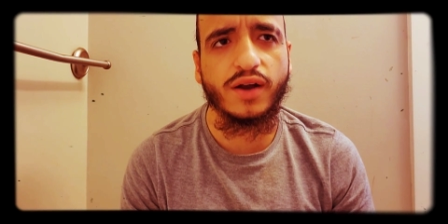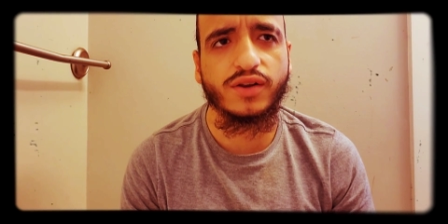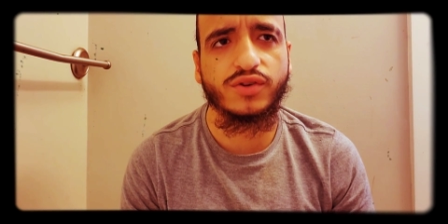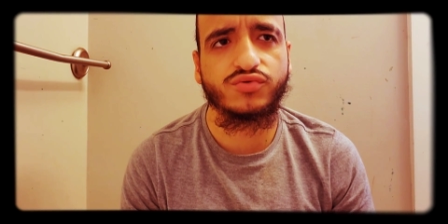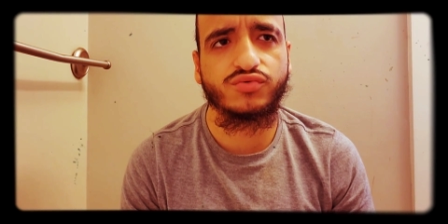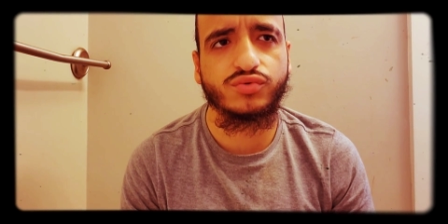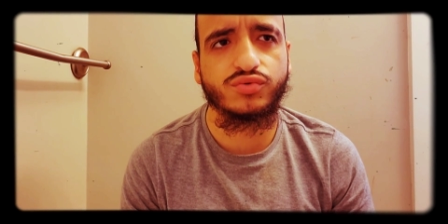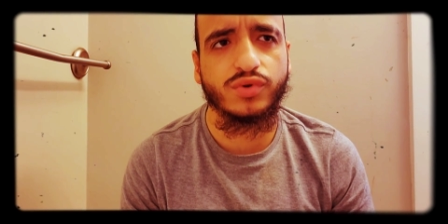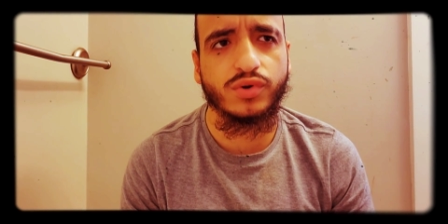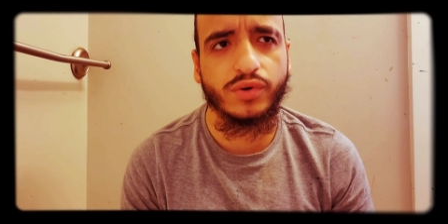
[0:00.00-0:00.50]
his
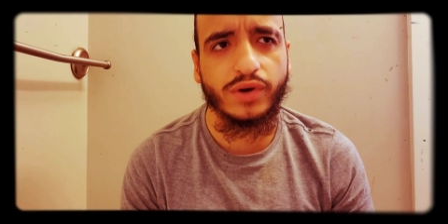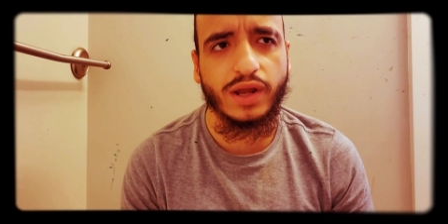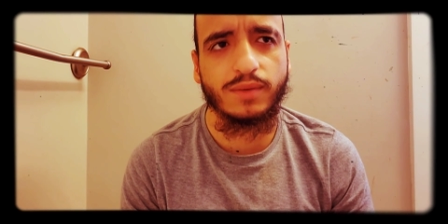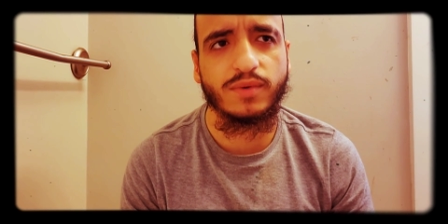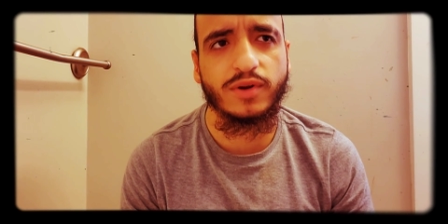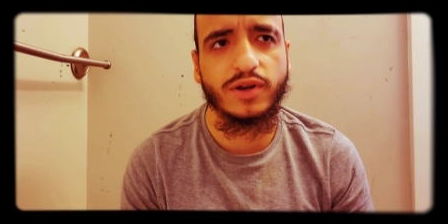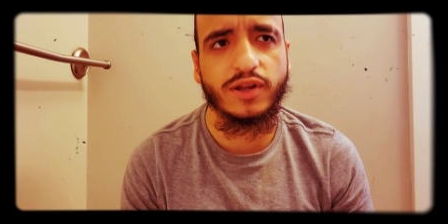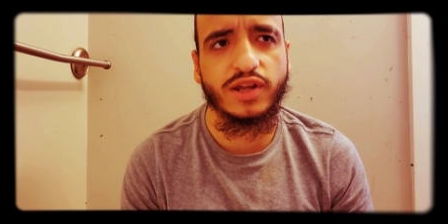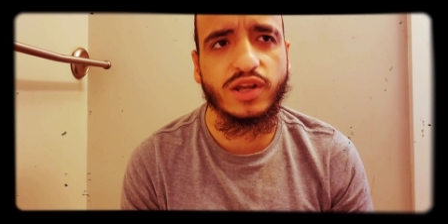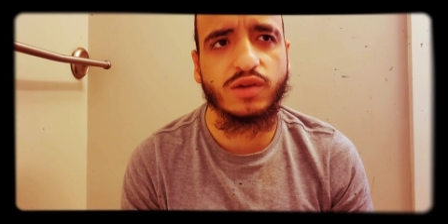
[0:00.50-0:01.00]
real name
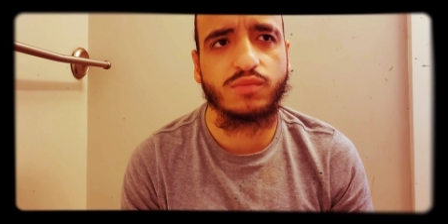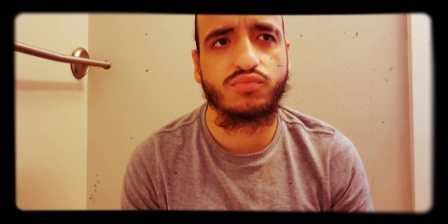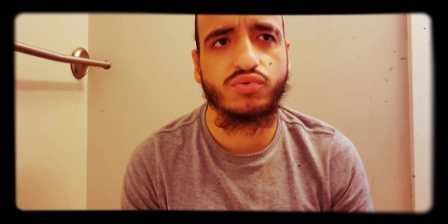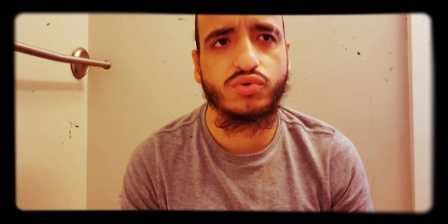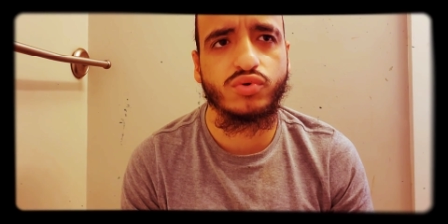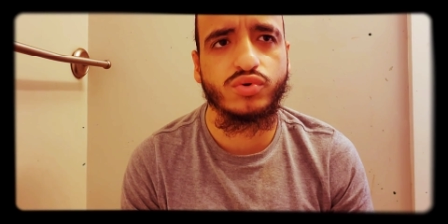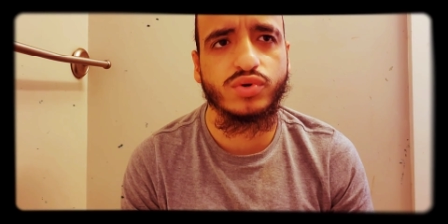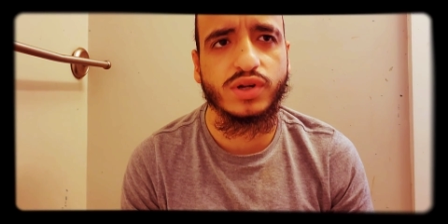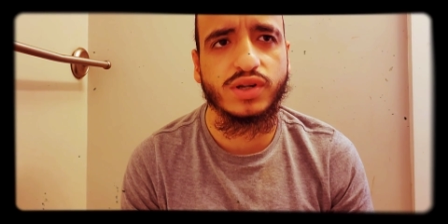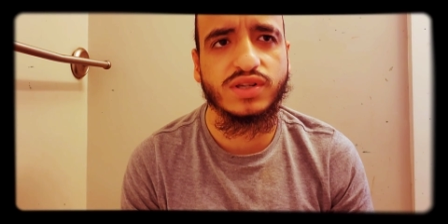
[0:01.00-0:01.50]
in the
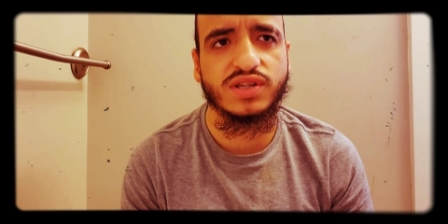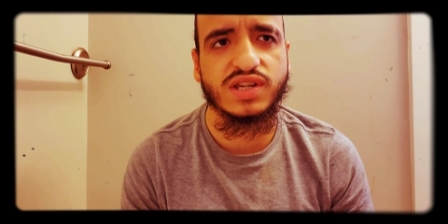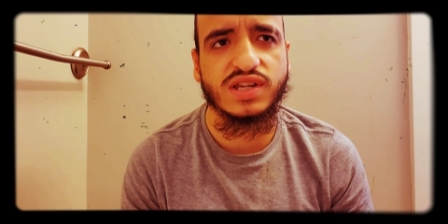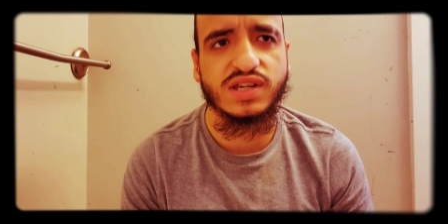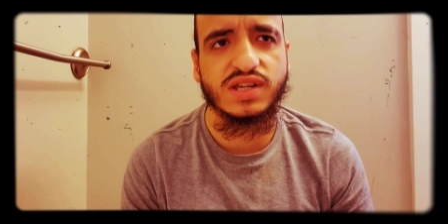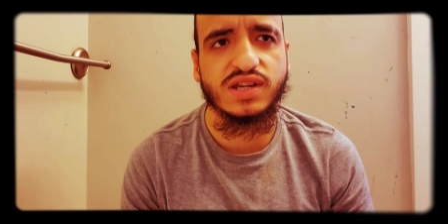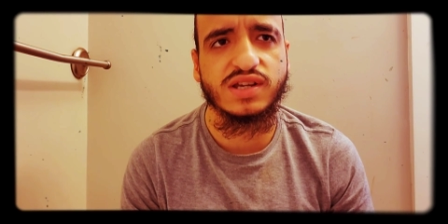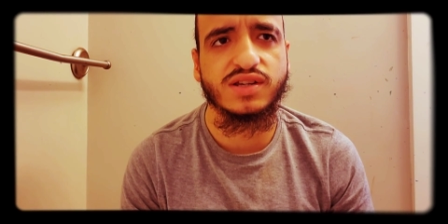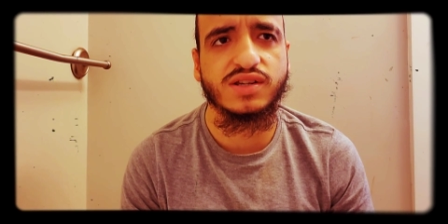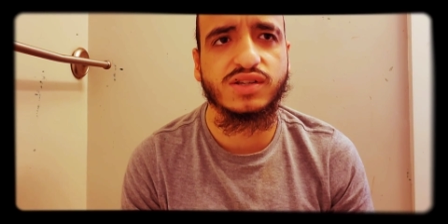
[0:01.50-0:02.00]
Hebrew is
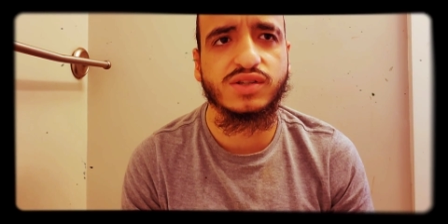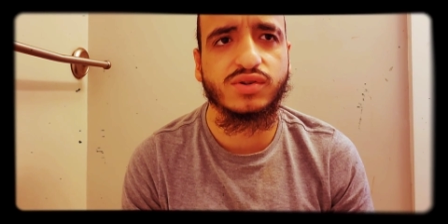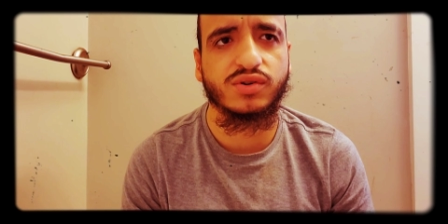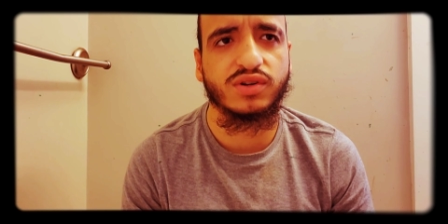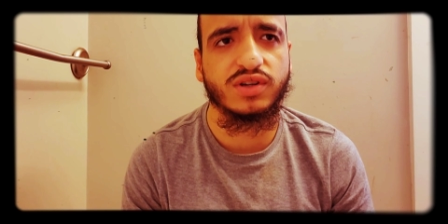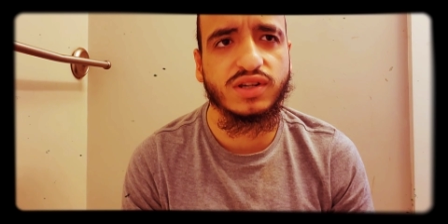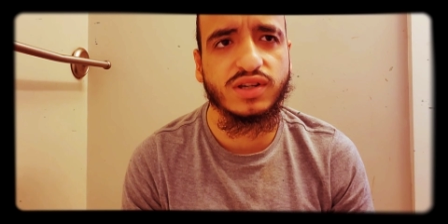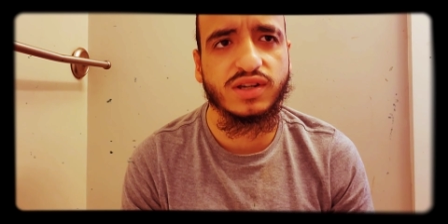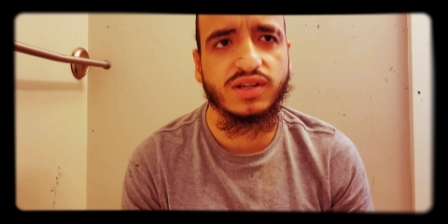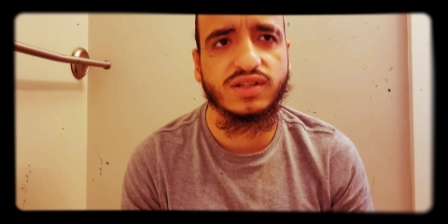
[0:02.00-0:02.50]
He is, or
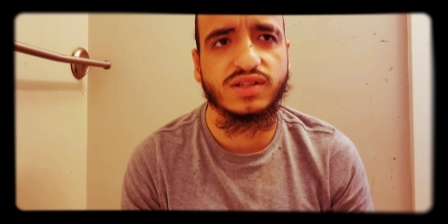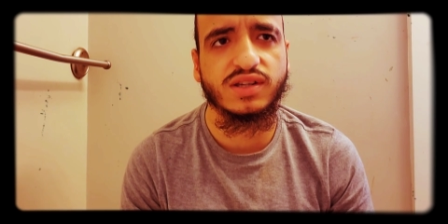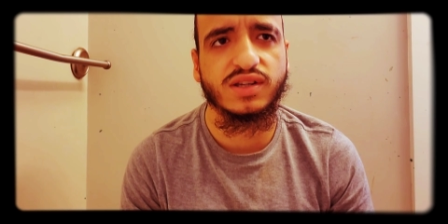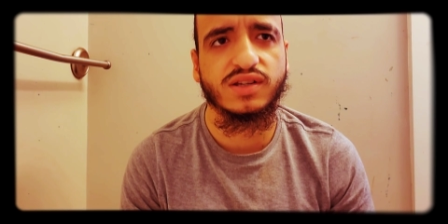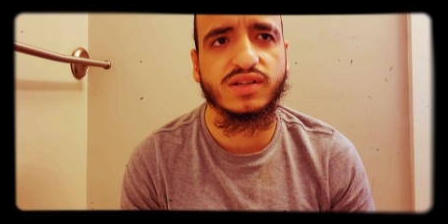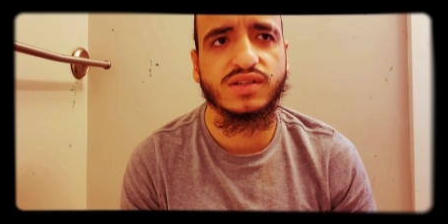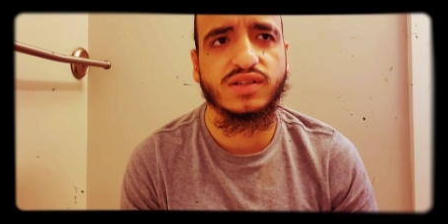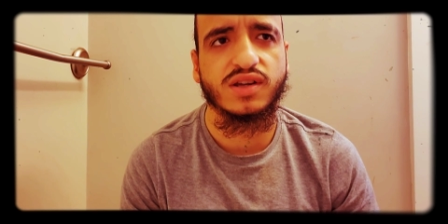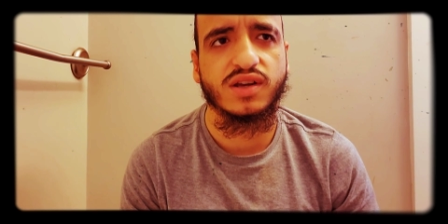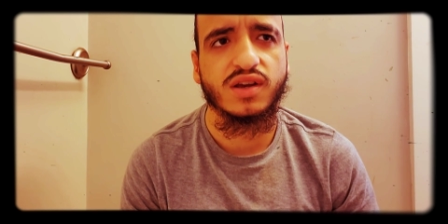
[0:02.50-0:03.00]
He
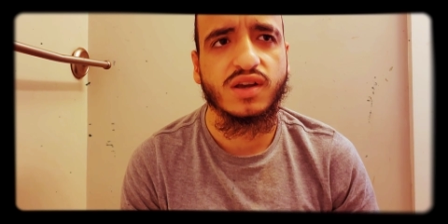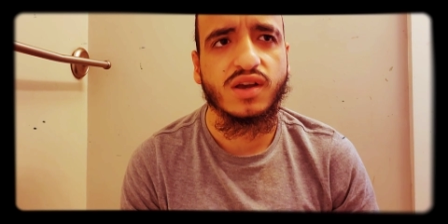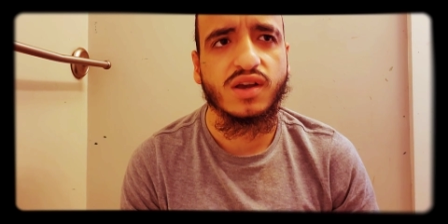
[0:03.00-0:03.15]
exists.